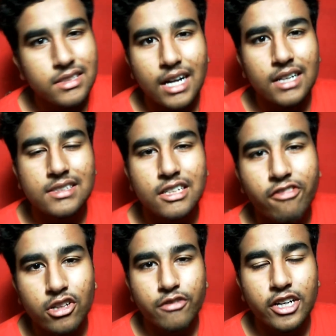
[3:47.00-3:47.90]
That is it
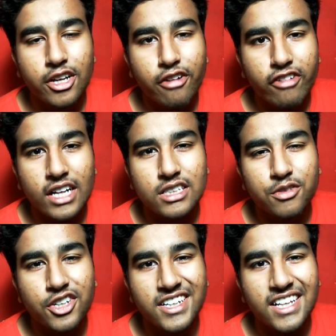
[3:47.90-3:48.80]
for the video. If you like this
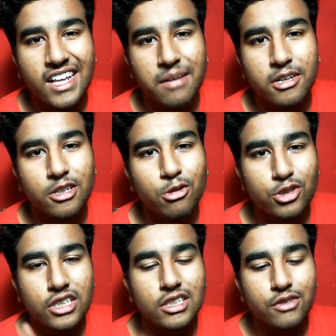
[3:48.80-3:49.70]
video, hit the like button. Do
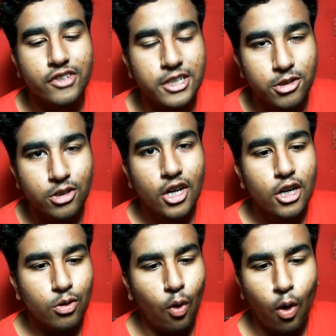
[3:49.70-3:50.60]
share this video
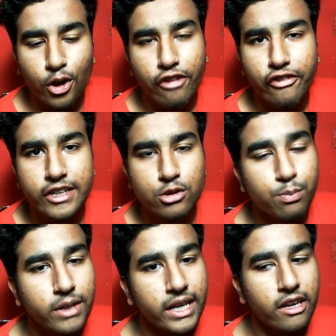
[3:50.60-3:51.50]
to all your friends who
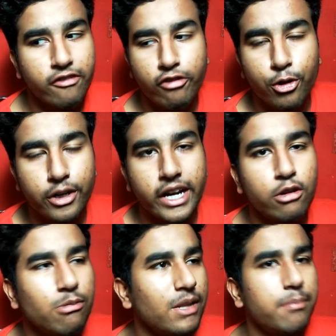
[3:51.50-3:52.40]
play Fortnite,
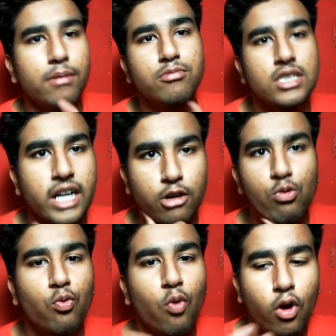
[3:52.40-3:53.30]
who play PUBG, and
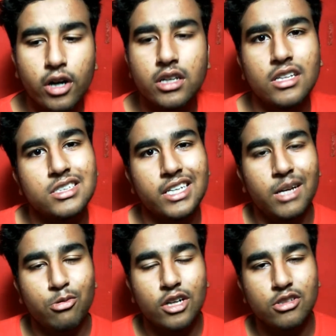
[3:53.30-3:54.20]
who want this
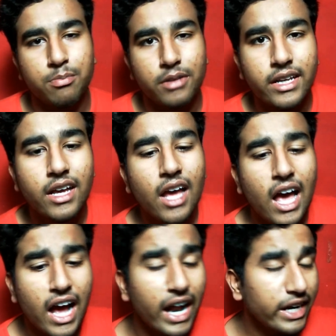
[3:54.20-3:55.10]
game to actually play.
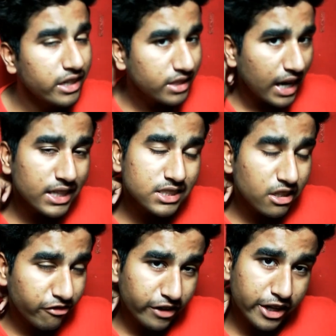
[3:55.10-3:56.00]
And that is the
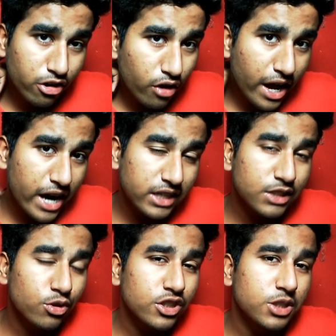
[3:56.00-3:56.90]
video, and
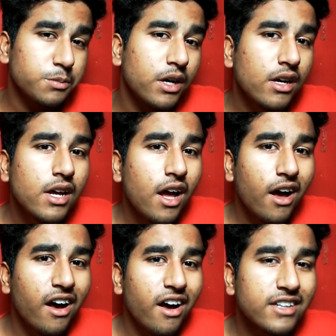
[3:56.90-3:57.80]
this was Sharma.
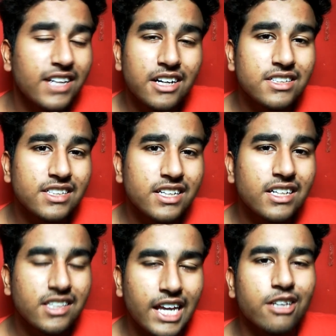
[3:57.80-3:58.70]
That is
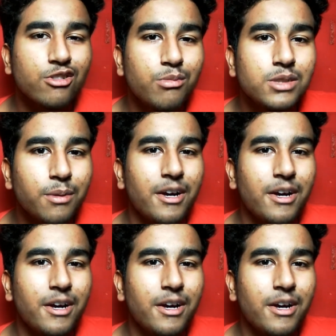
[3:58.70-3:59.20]
it. Thank you so much. Bye